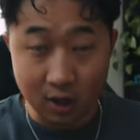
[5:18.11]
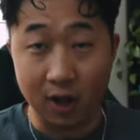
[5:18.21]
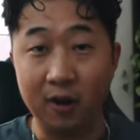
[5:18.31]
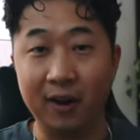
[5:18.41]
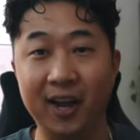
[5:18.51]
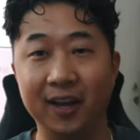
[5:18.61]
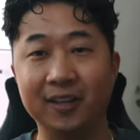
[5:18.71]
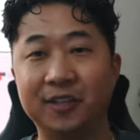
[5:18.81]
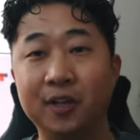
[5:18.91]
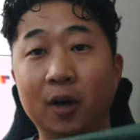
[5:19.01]
All right,
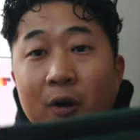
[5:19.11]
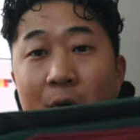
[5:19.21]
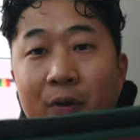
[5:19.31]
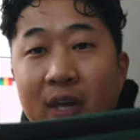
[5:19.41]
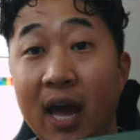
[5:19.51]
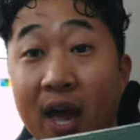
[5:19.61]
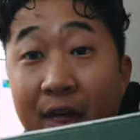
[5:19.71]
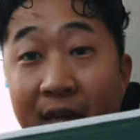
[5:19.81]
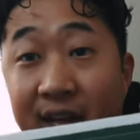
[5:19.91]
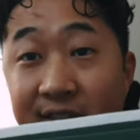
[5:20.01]
so
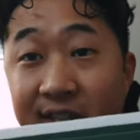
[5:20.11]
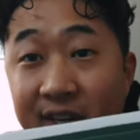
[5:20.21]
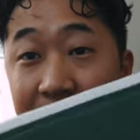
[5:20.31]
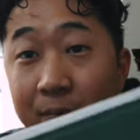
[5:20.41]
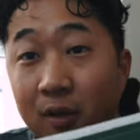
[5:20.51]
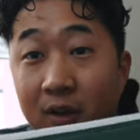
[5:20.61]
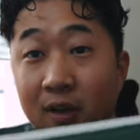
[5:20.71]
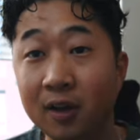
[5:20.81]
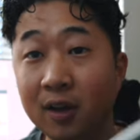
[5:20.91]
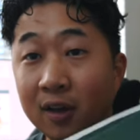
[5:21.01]
yeah, that's um,
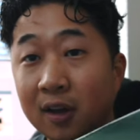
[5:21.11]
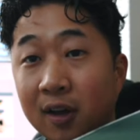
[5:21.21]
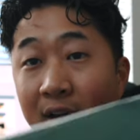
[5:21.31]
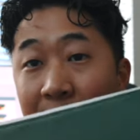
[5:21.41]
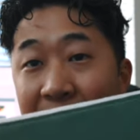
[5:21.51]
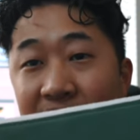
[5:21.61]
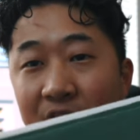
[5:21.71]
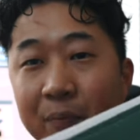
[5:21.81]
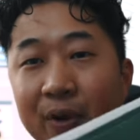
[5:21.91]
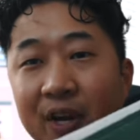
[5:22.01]
that's
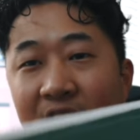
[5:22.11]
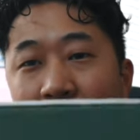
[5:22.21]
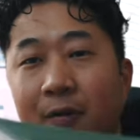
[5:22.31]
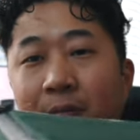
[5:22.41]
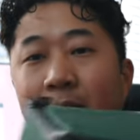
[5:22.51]
looking pretty good.